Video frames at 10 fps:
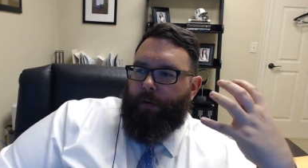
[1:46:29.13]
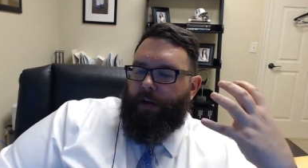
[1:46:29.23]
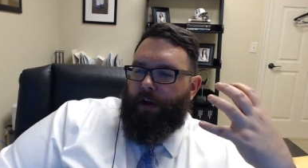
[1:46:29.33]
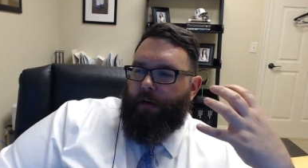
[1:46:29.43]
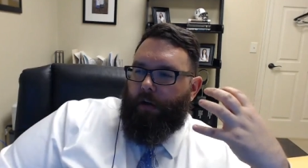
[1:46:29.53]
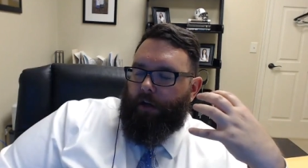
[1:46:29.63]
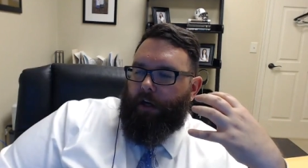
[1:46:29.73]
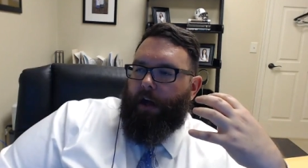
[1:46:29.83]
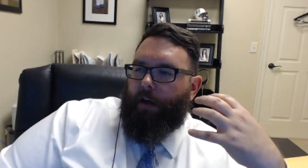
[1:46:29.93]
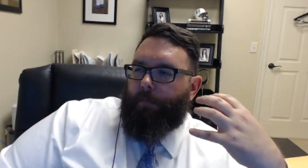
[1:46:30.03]
window to look
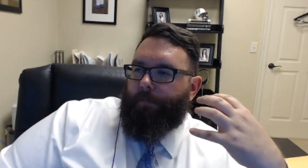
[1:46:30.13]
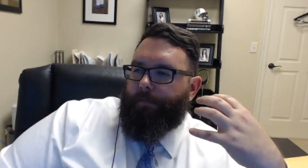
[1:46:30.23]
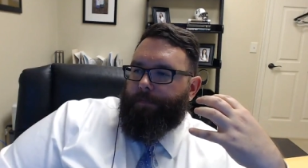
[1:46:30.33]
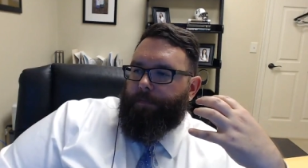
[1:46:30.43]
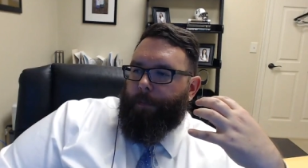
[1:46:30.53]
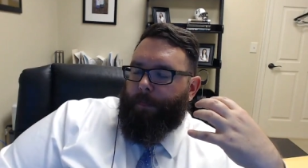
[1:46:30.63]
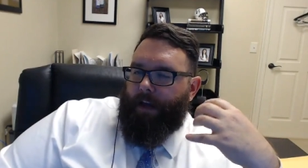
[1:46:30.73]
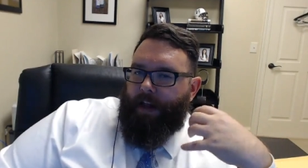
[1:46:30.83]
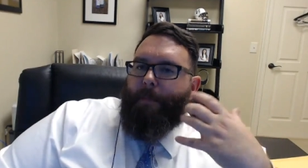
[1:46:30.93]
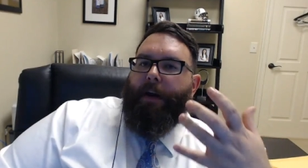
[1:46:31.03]
at him.
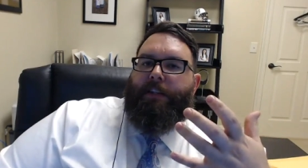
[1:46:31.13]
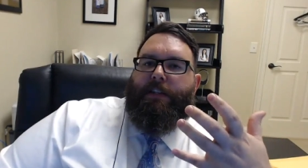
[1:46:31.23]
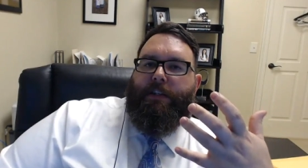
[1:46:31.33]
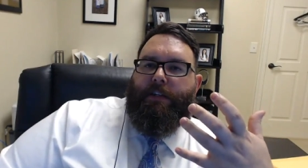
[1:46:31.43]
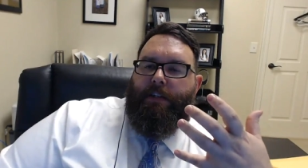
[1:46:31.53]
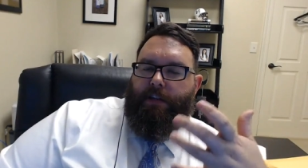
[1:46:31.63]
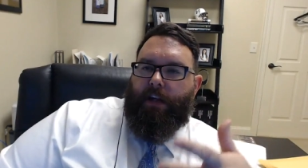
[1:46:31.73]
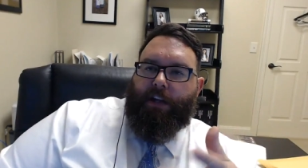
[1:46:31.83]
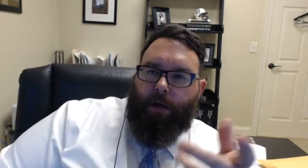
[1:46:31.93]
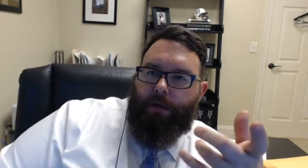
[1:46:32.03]
And that makes sense, because they're like, oh,